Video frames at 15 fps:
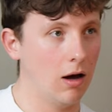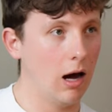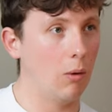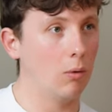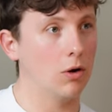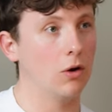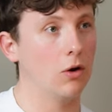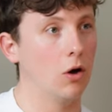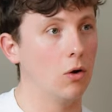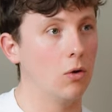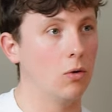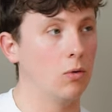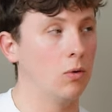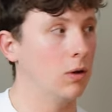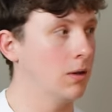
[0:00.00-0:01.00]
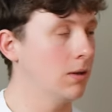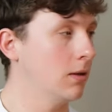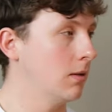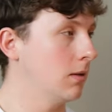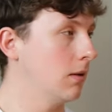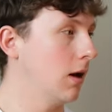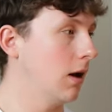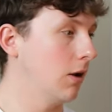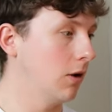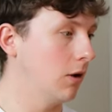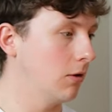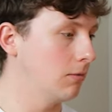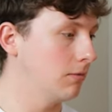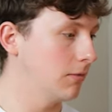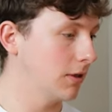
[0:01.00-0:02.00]
I want to know, I don't
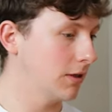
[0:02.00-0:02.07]
know,